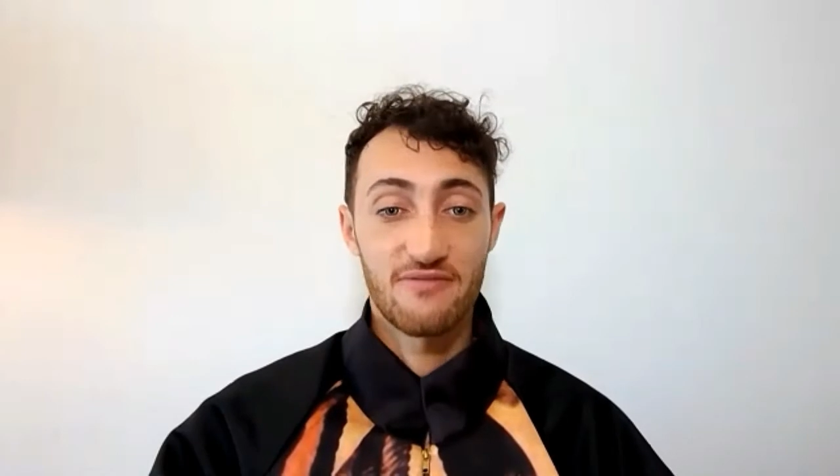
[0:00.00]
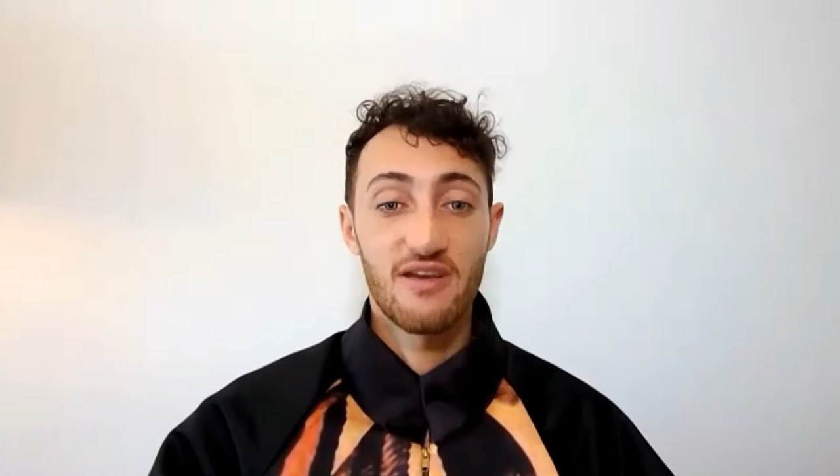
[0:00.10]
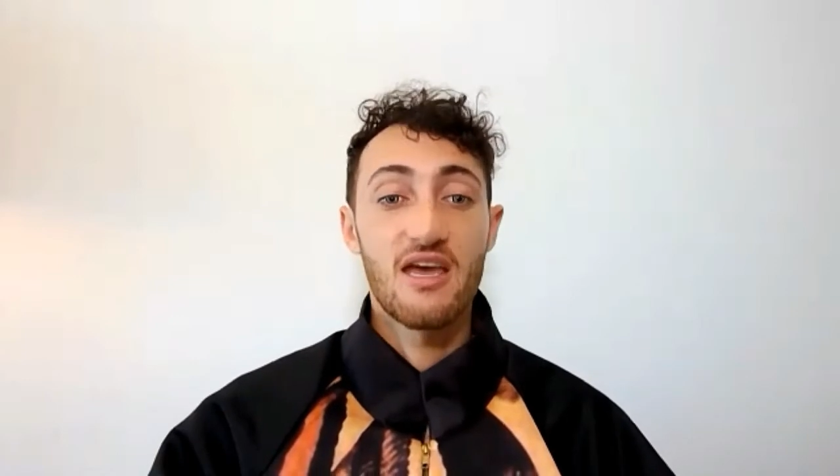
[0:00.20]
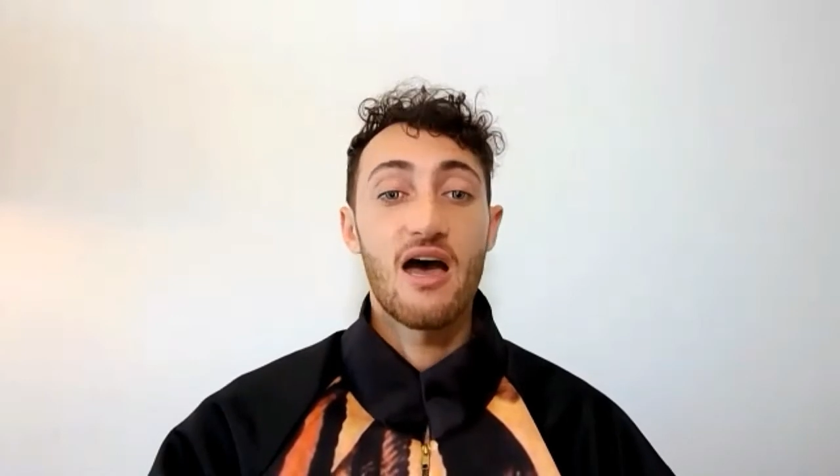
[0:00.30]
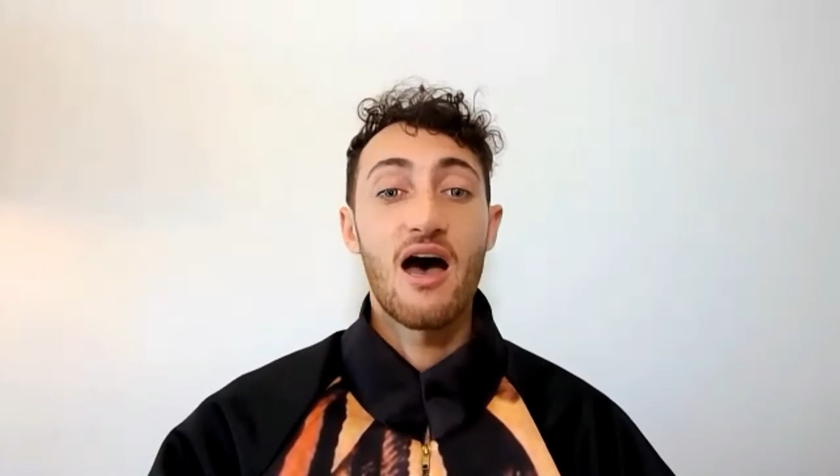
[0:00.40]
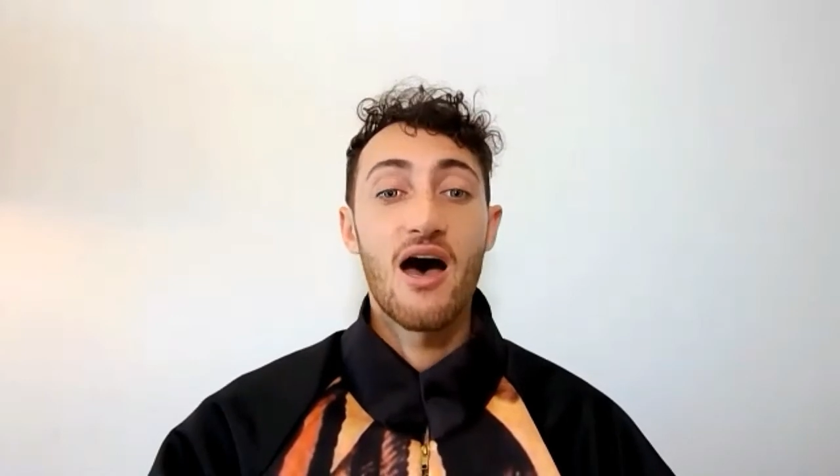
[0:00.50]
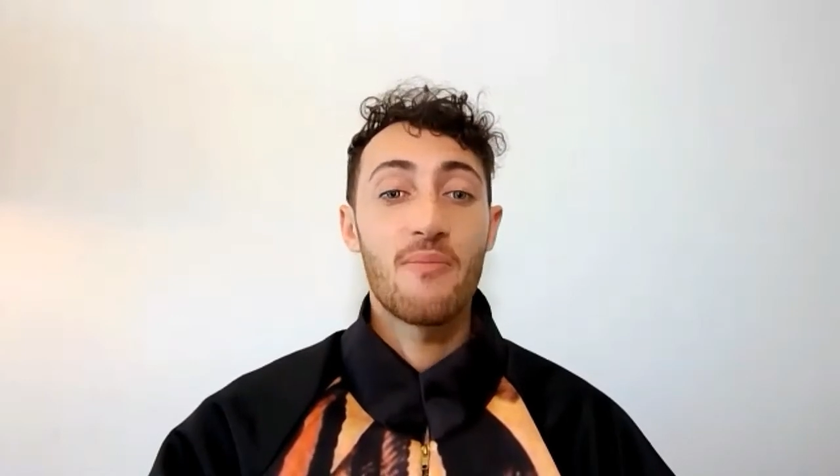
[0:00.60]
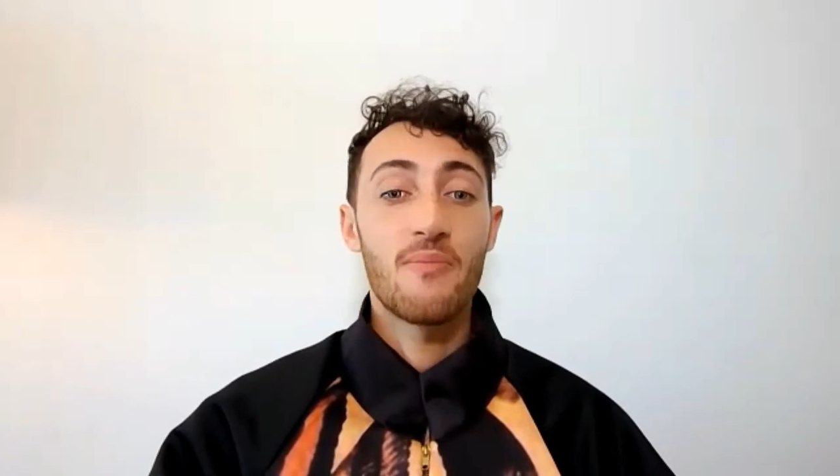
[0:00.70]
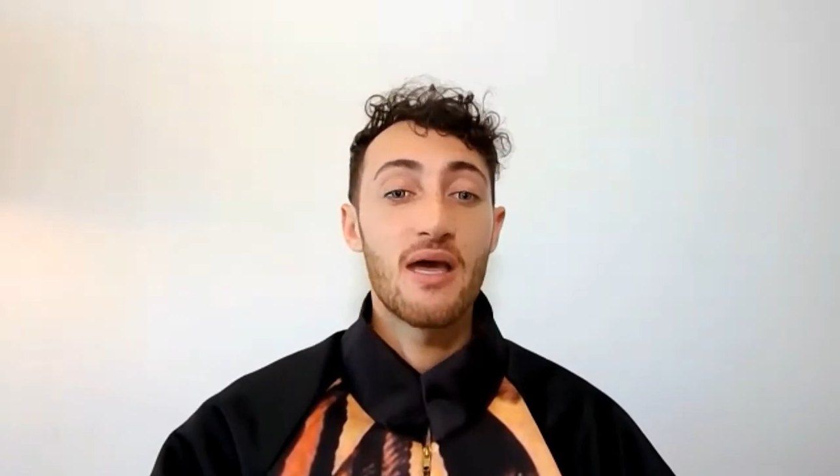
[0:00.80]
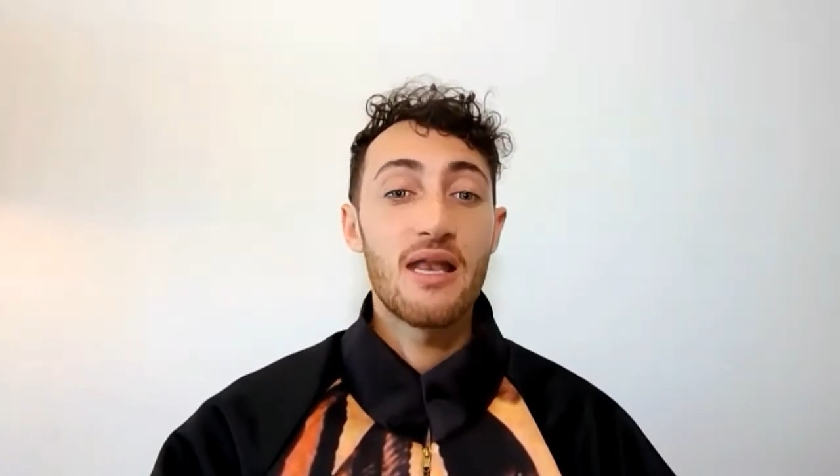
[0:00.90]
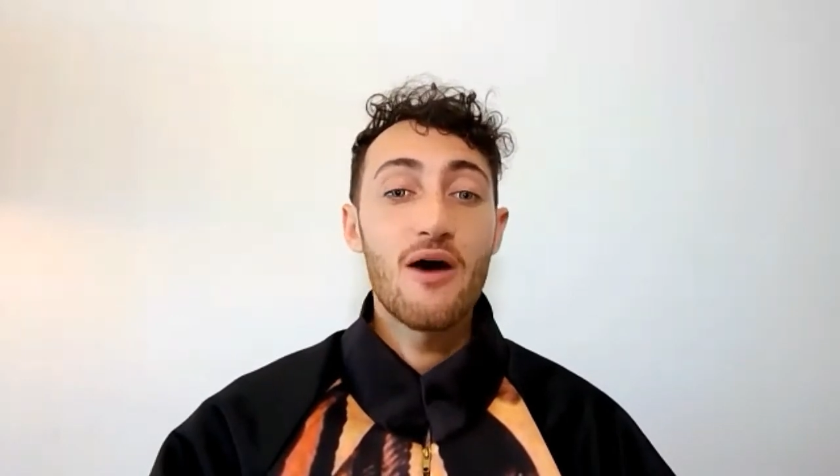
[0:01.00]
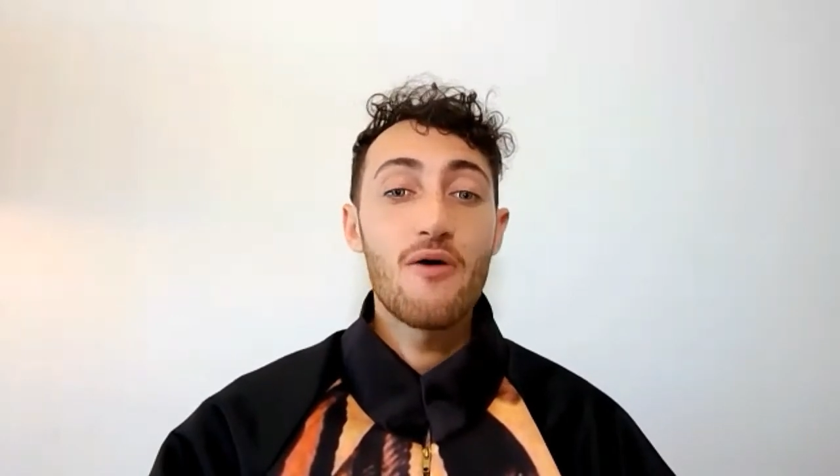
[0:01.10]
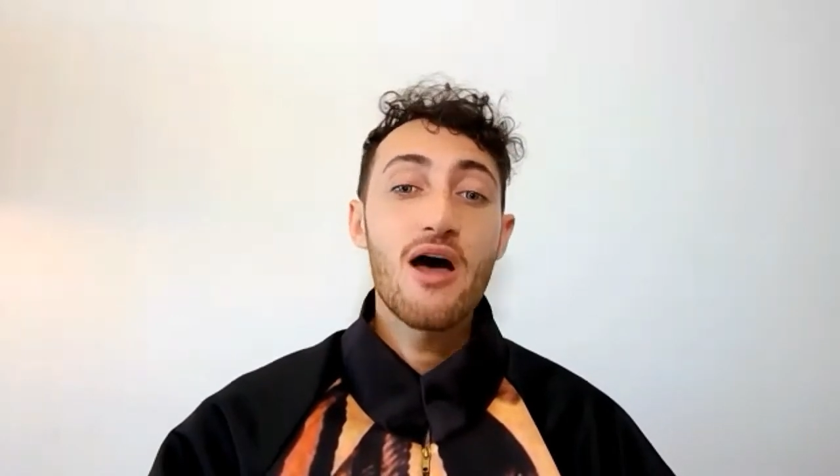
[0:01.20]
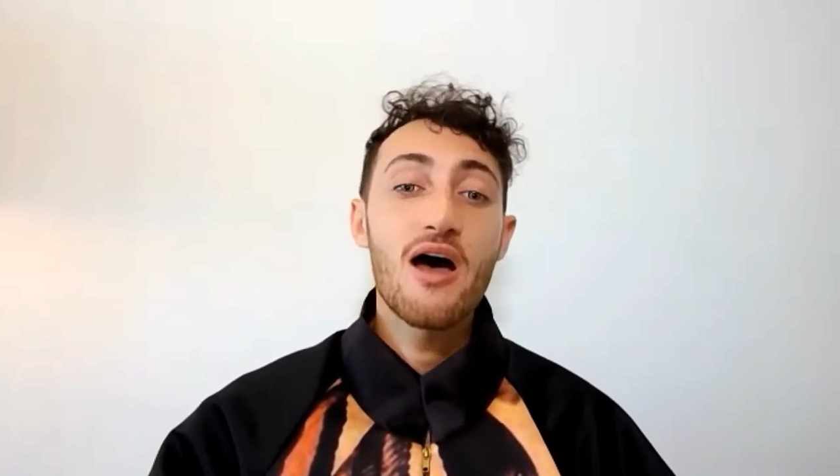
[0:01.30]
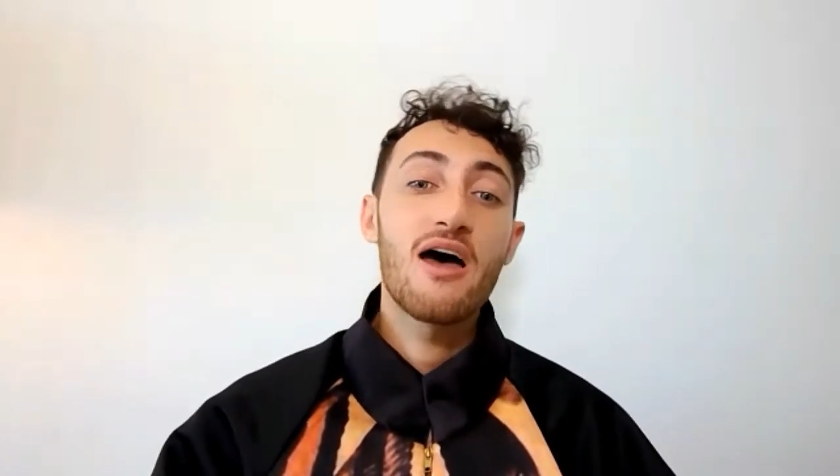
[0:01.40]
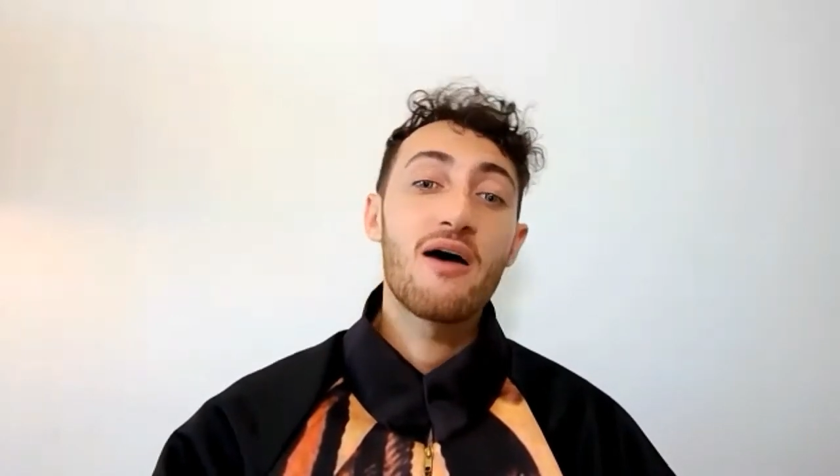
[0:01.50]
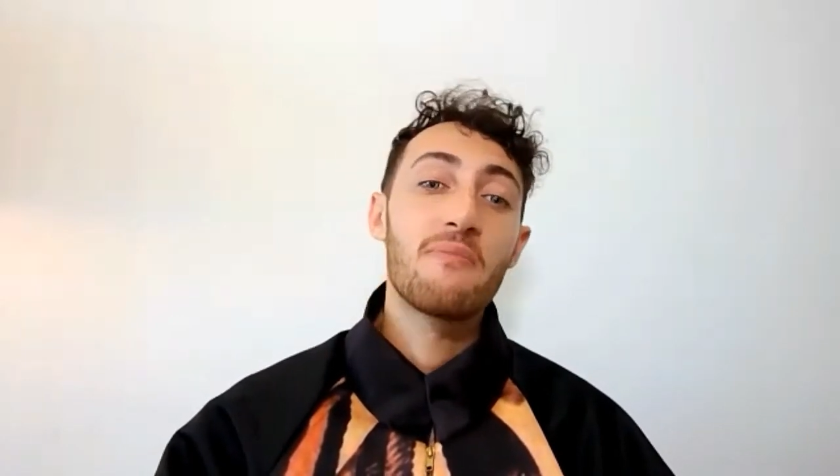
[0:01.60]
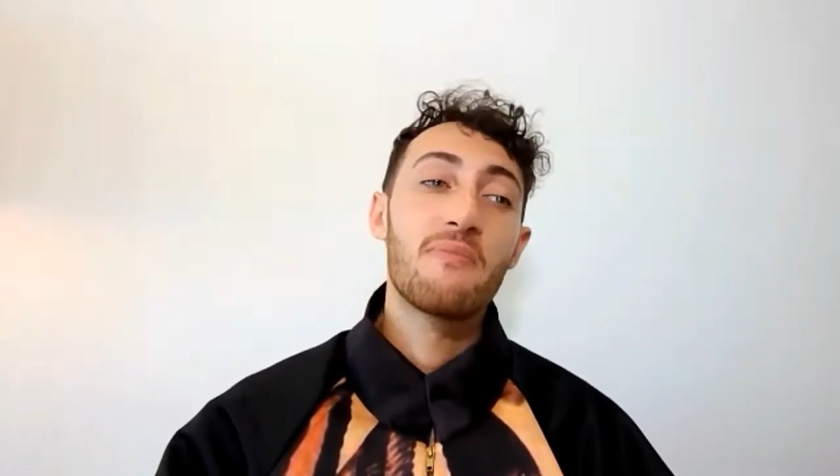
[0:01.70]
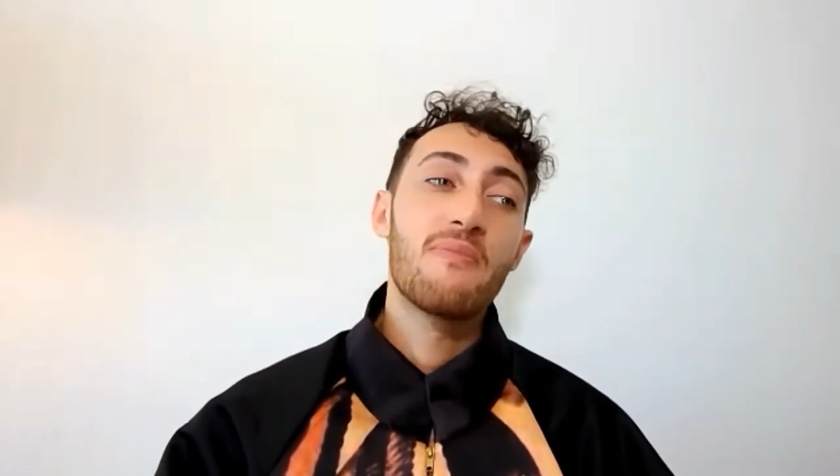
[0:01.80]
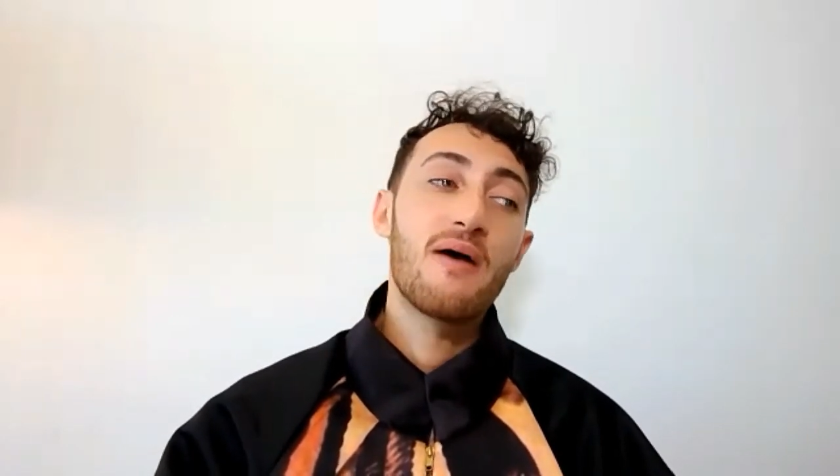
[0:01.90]
Laura,
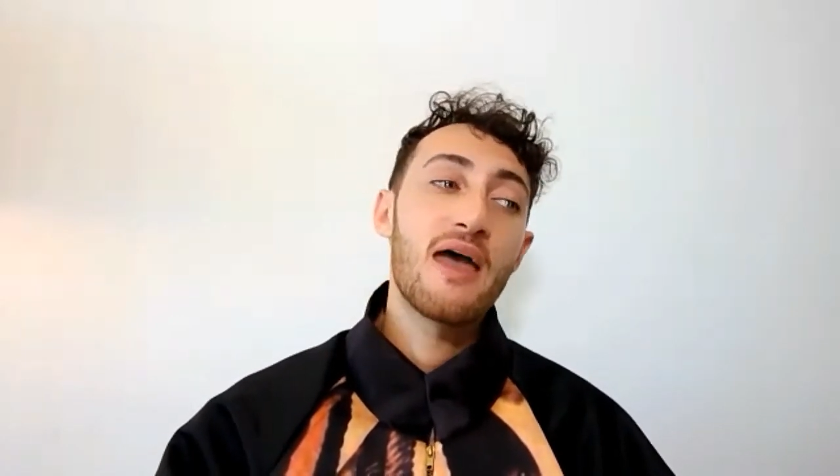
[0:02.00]
in